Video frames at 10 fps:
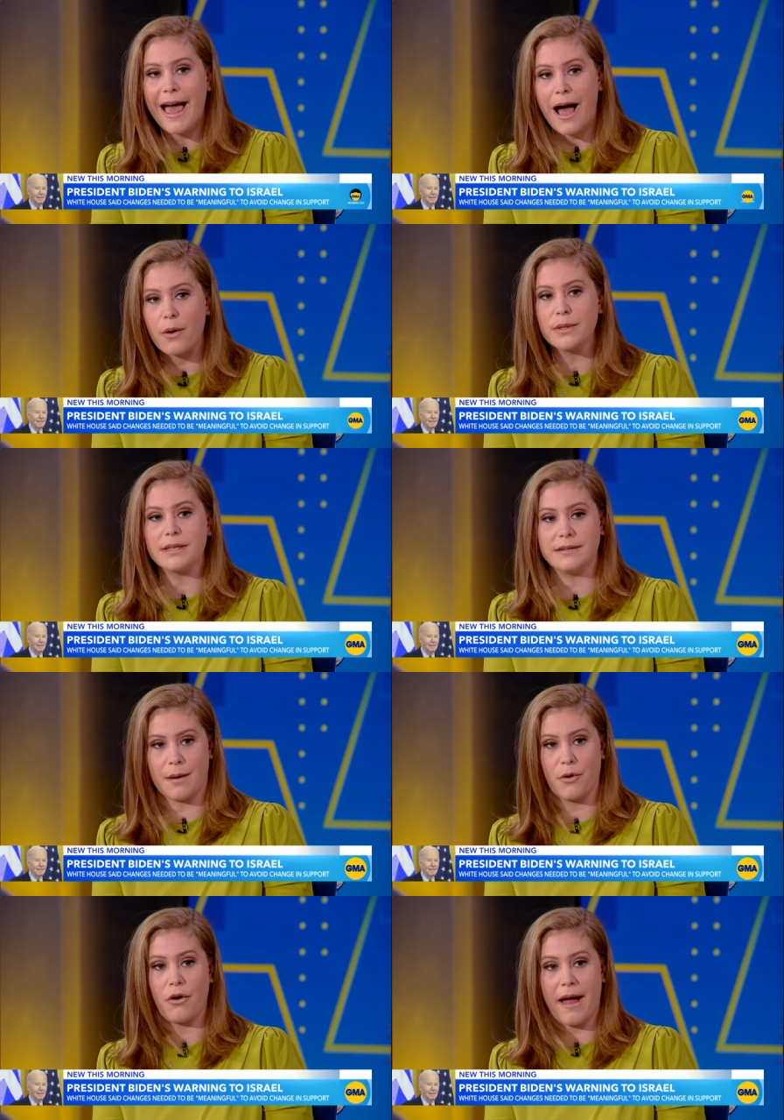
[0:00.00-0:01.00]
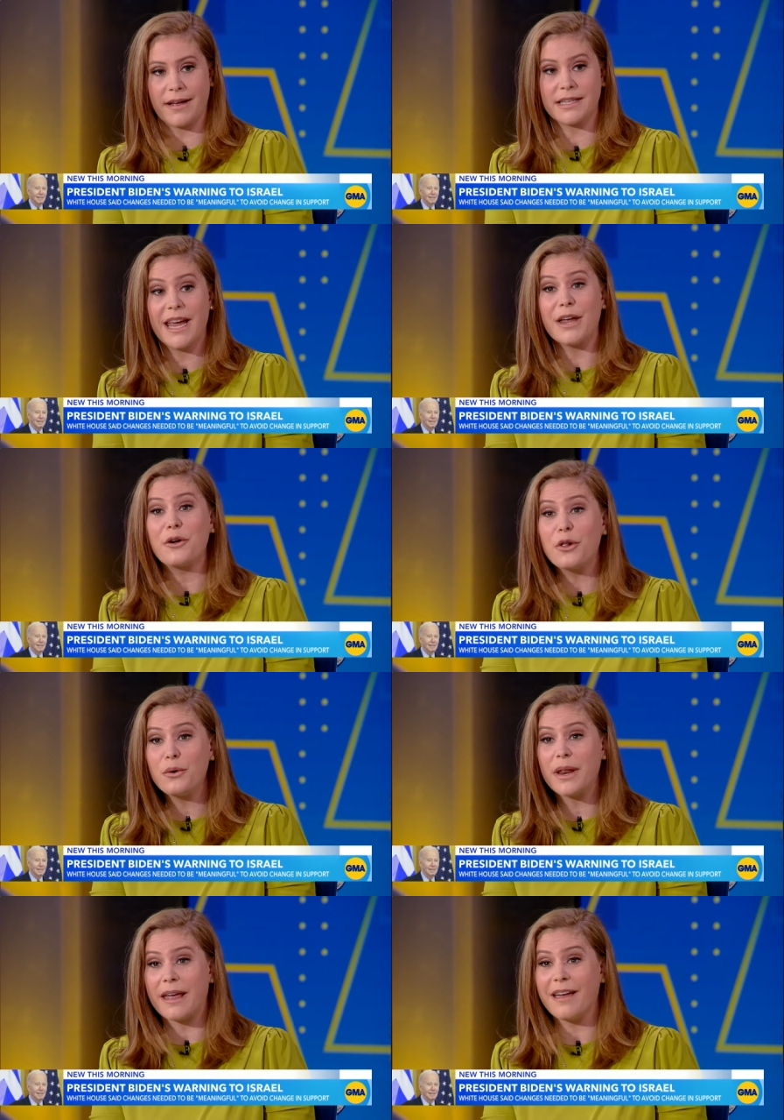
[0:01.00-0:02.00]
House Democrats,
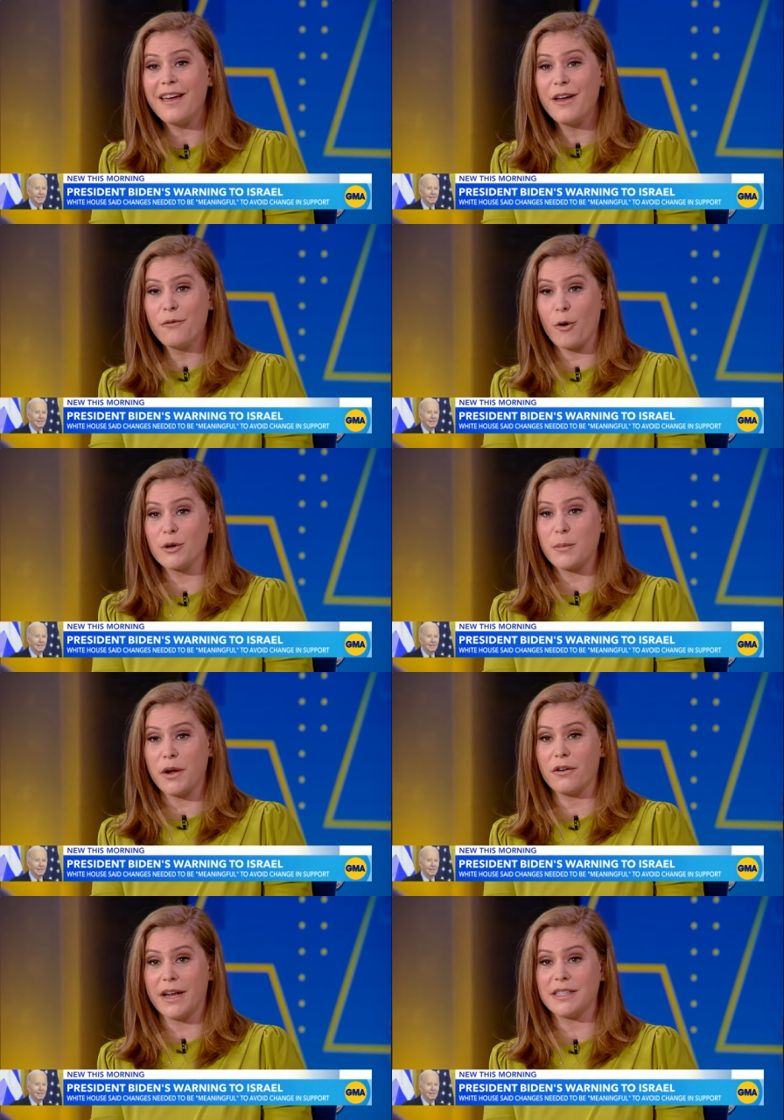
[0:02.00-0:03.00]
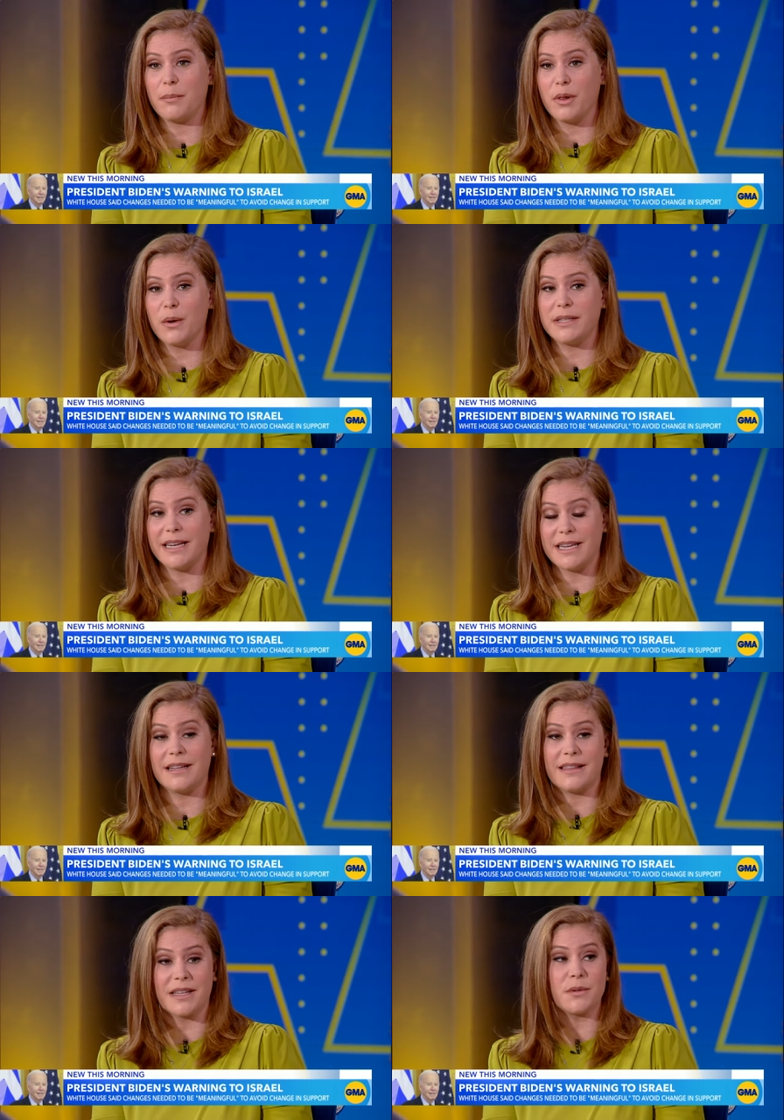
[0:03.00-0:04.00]
including former Speaker Nancy Pelosi, say
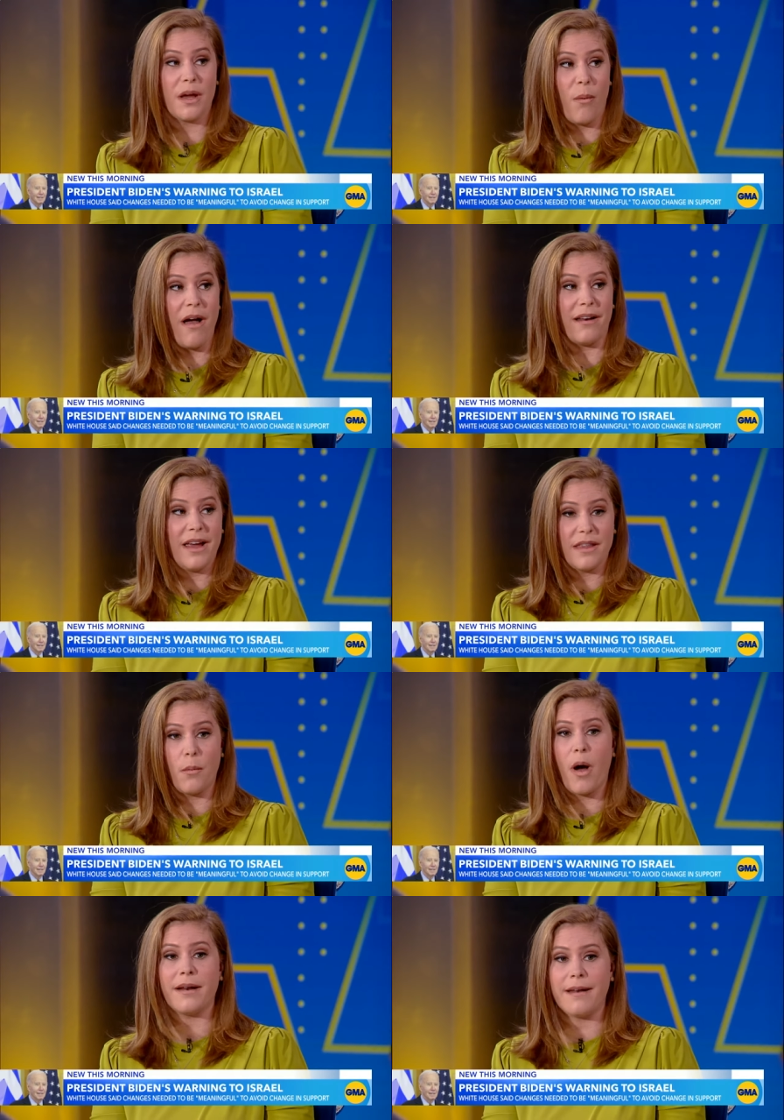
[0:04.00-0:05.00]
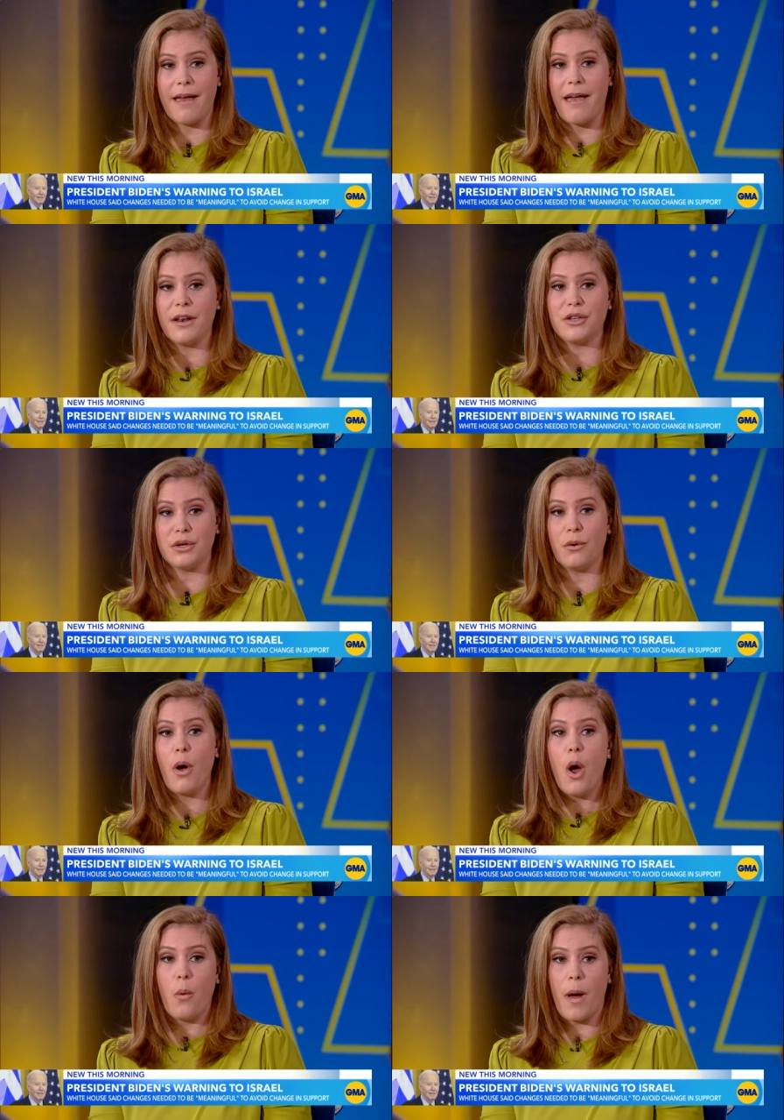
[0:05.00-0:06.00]
that that's what they want. They want an end to
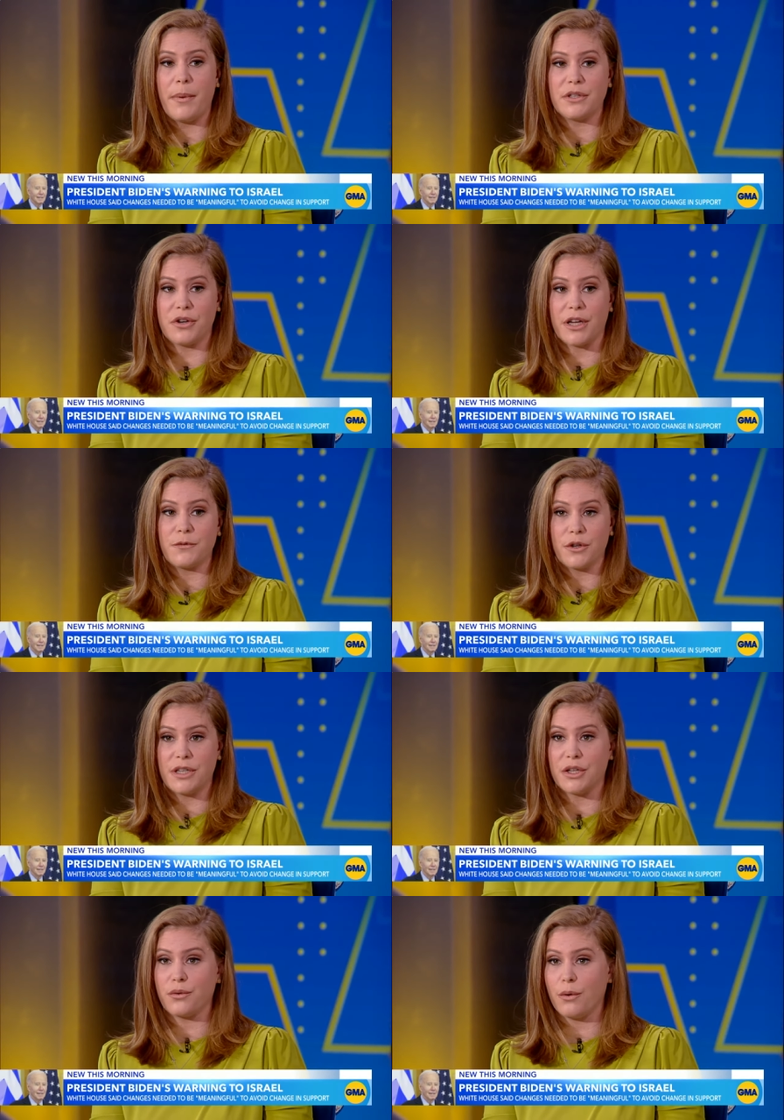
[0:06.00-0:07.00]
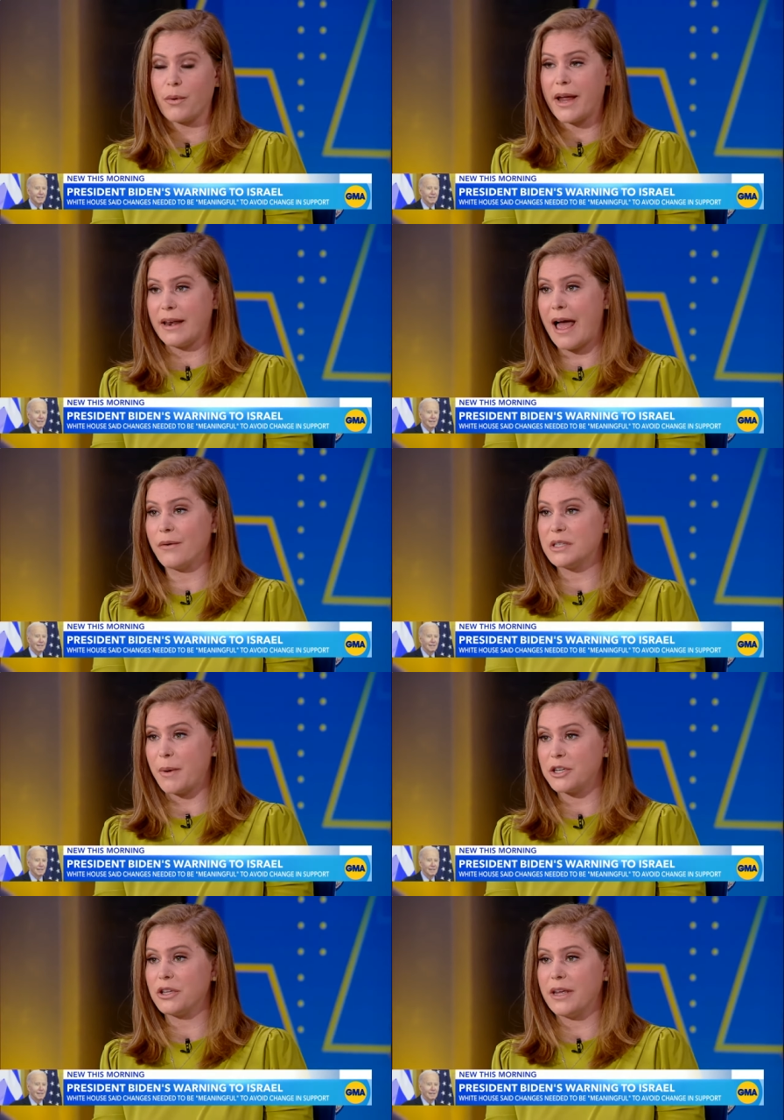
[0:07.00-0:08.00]
weapons transfers to Israel right now,
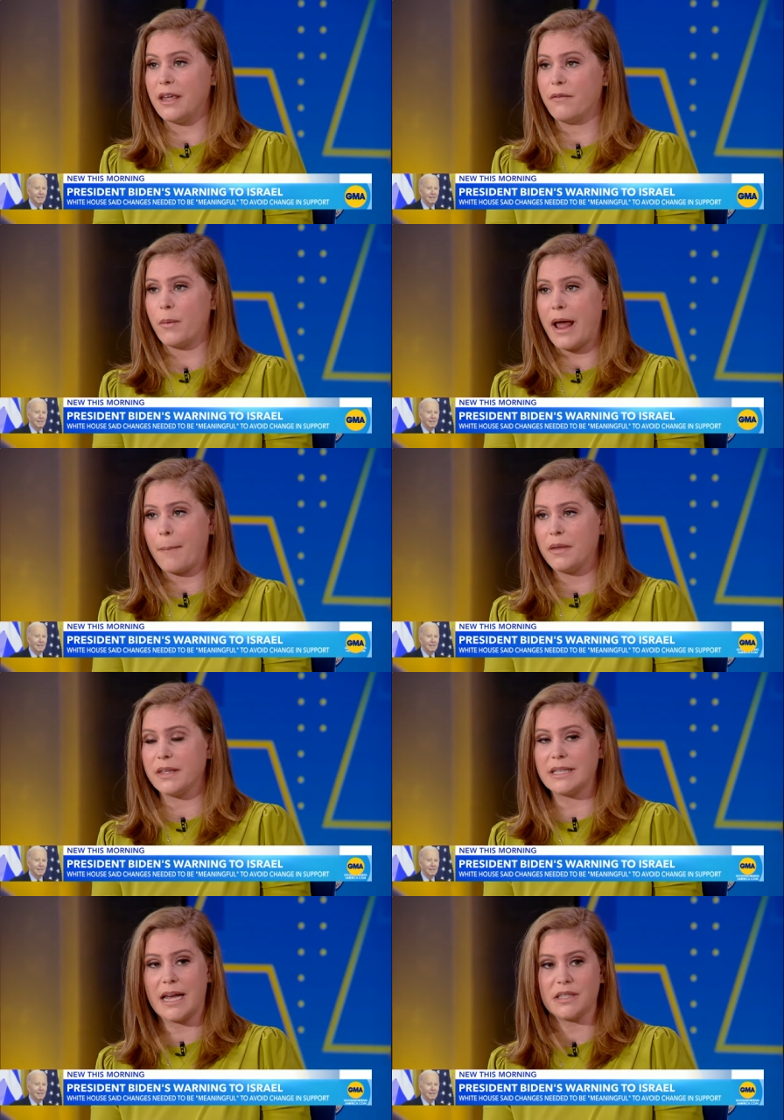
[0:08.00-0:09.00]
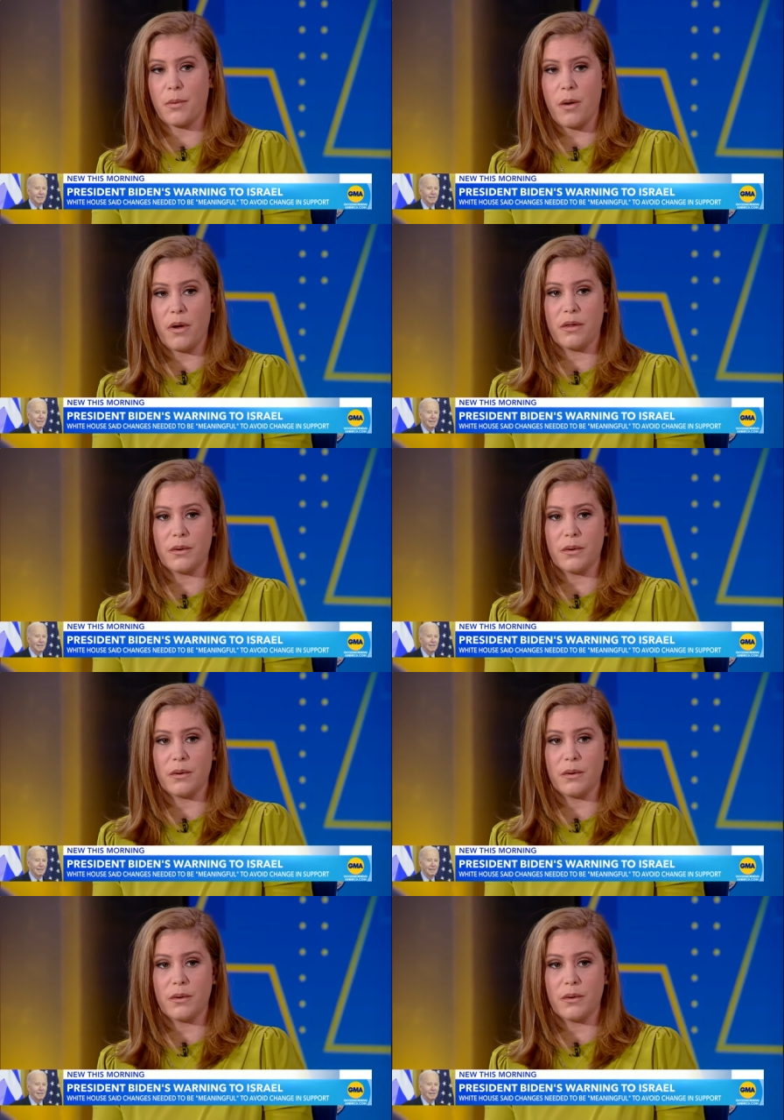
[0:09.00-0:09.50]
especially given what happened this last week with